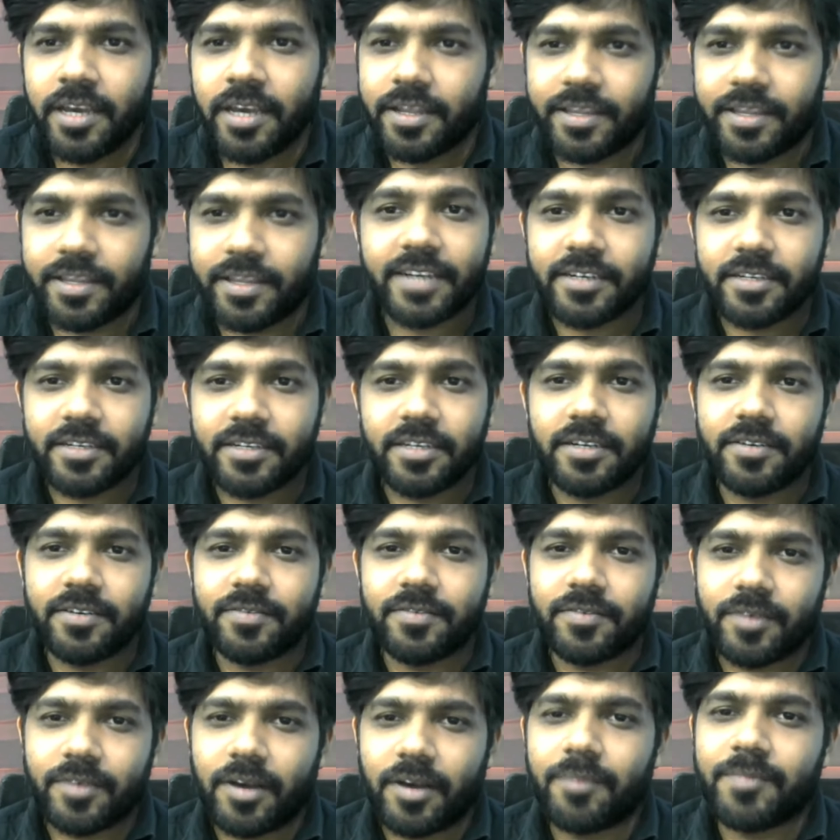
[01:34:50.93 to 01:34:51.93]
That didn't
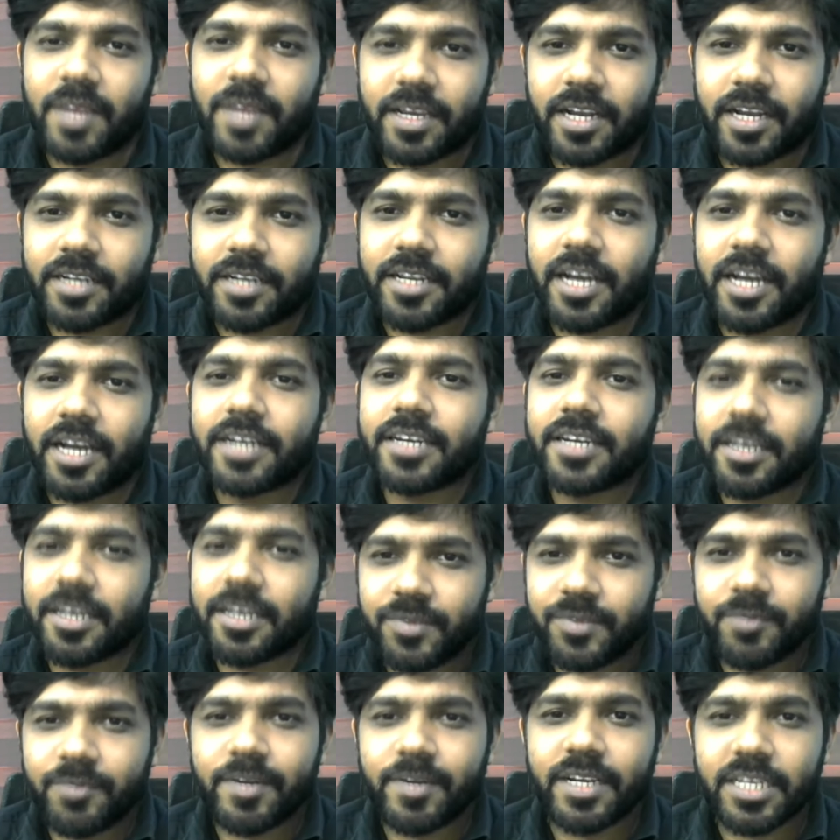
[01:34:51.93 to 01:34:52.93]
like at that time
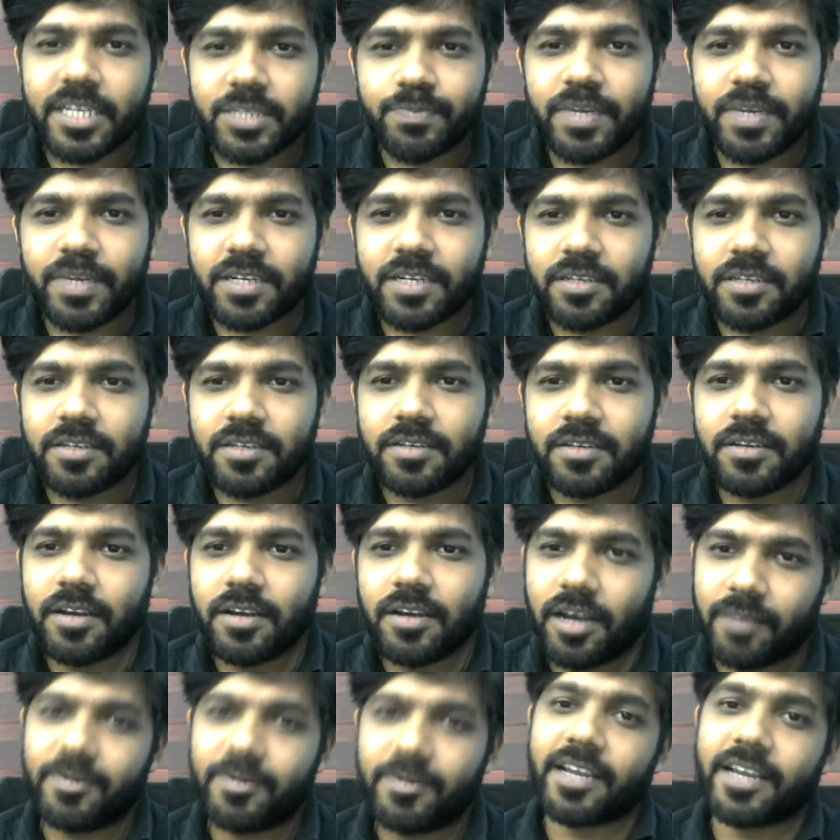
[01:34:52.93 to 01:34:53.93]
we were expecting.
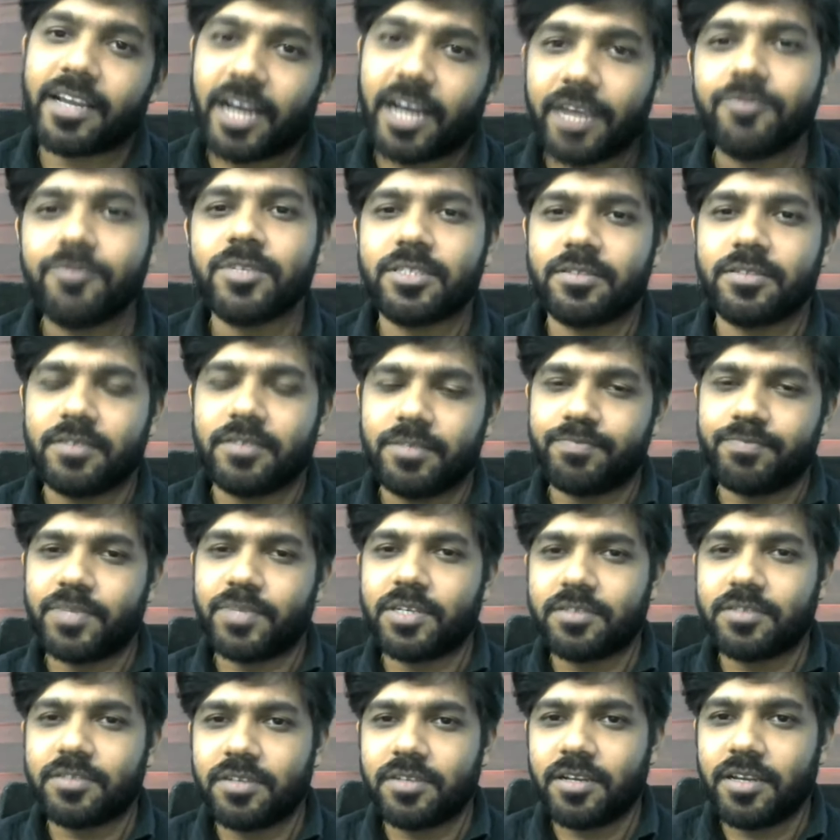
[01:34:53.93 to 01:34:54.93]
Like I was in
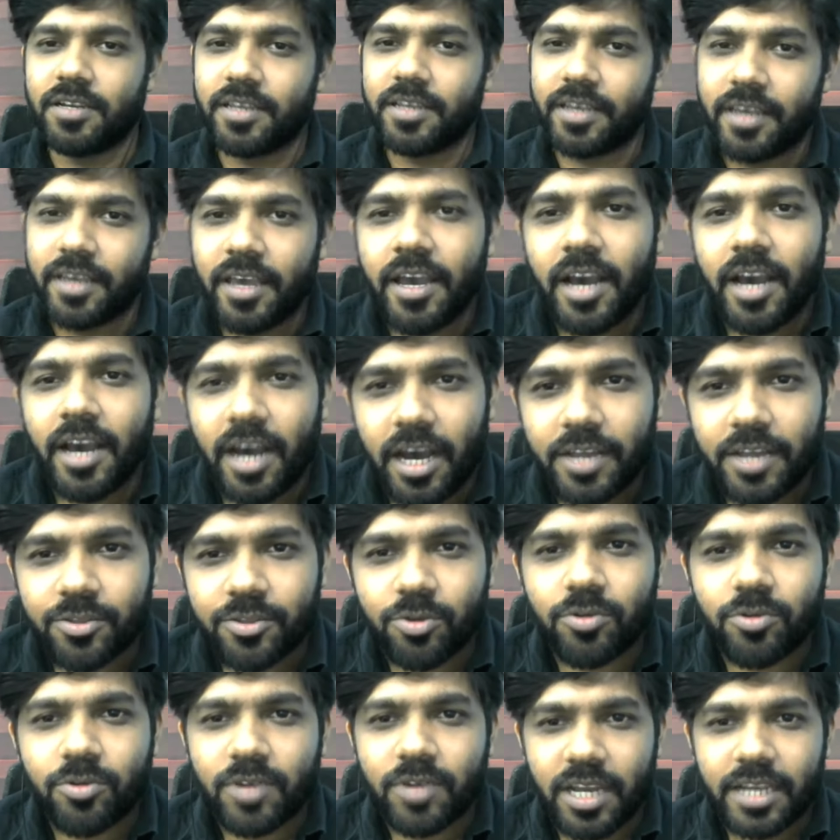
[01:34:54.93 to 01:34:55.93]
personally, I
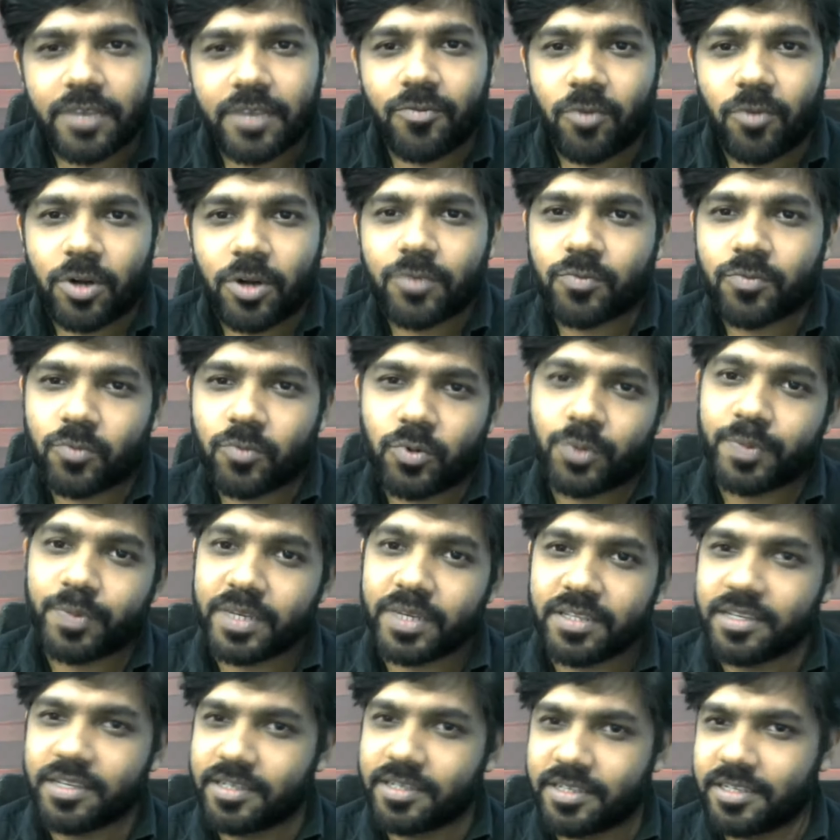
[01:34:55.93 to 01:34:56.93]
thought like what would
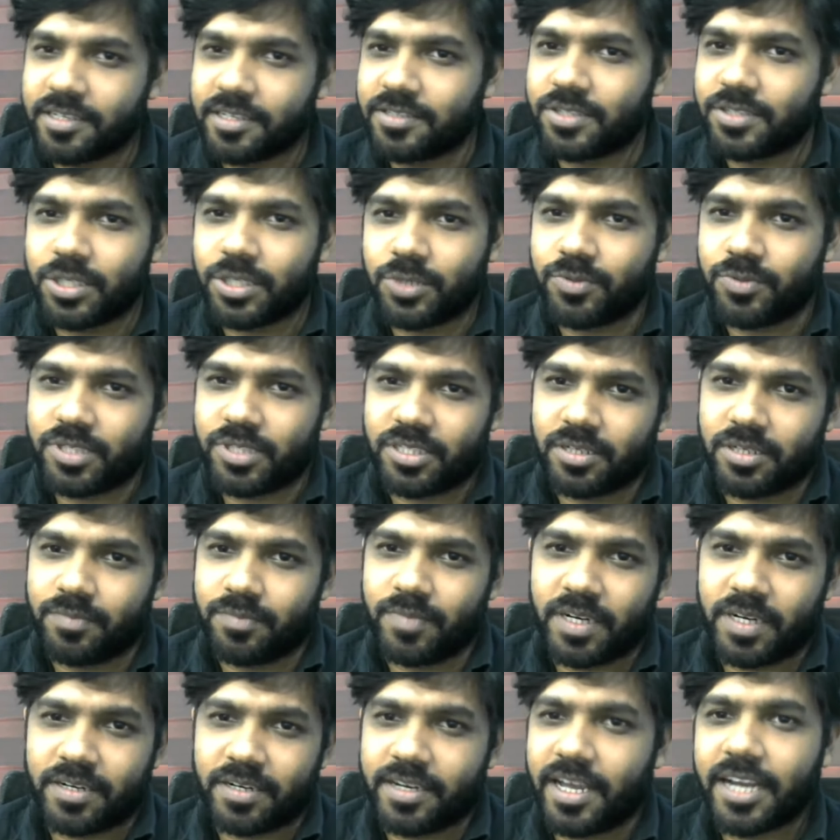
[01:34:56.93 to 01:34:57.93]
be the Indian situation,
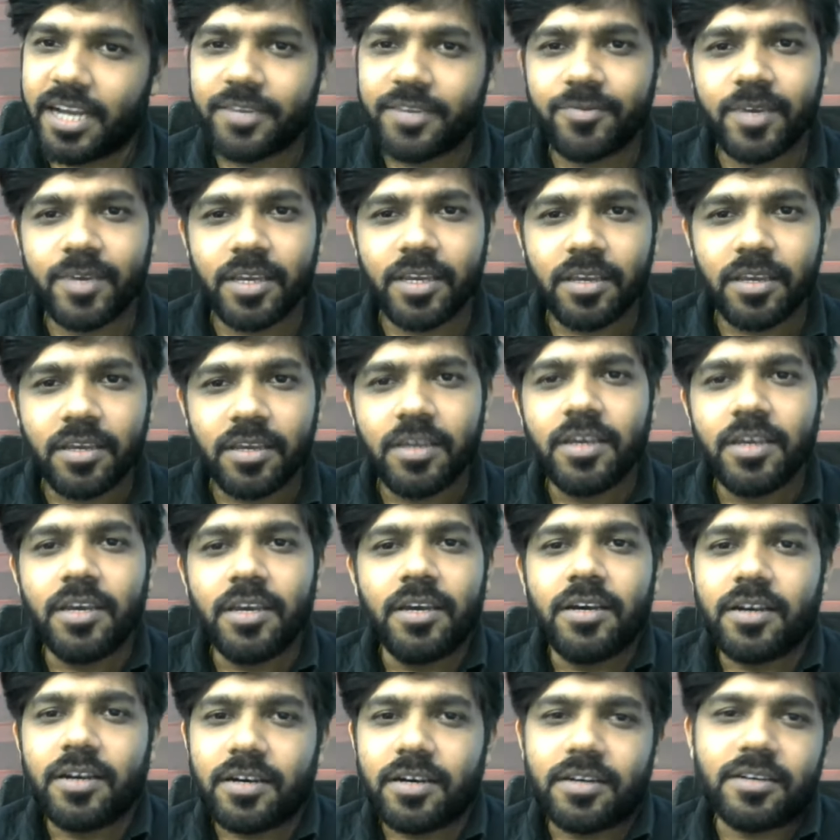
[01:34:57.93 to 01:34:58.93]
but that way,
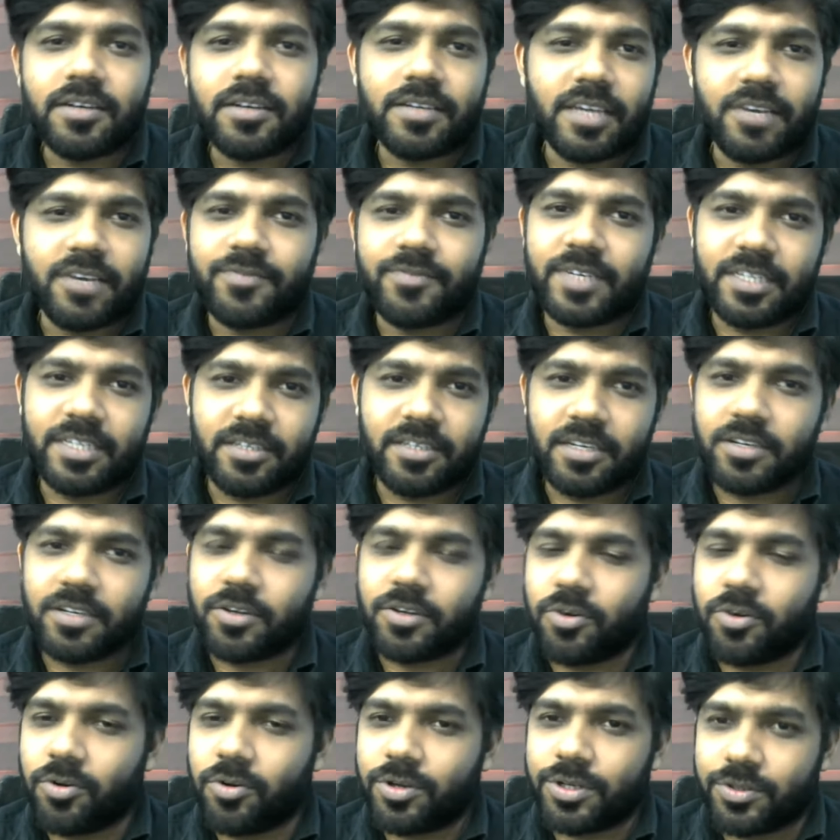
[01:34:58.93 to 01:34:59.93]
yeah, we didn't
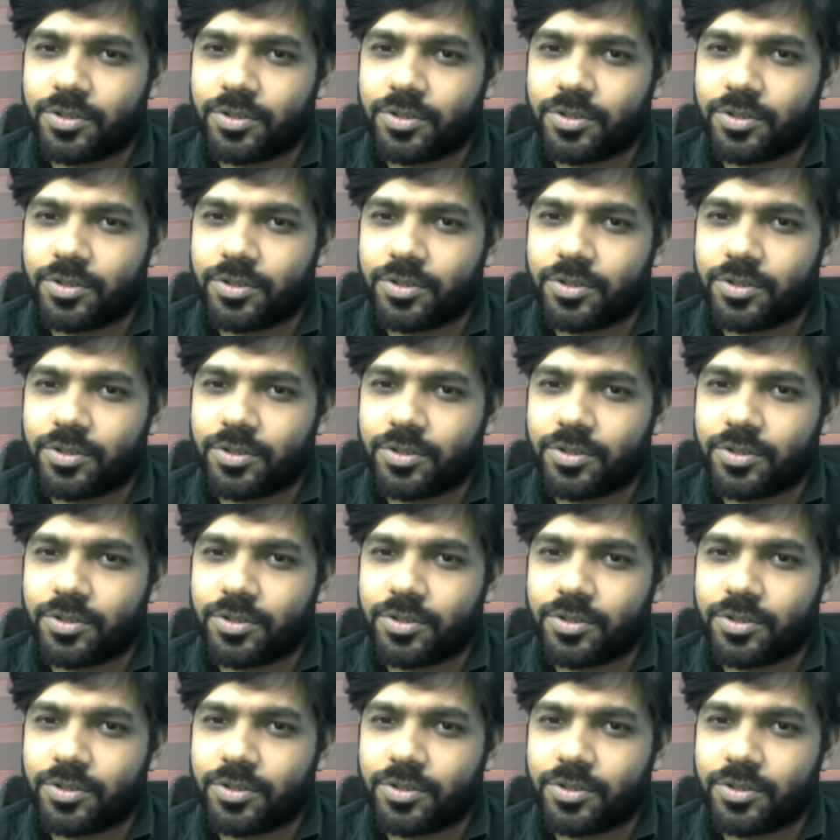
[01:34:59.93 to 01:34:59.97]
go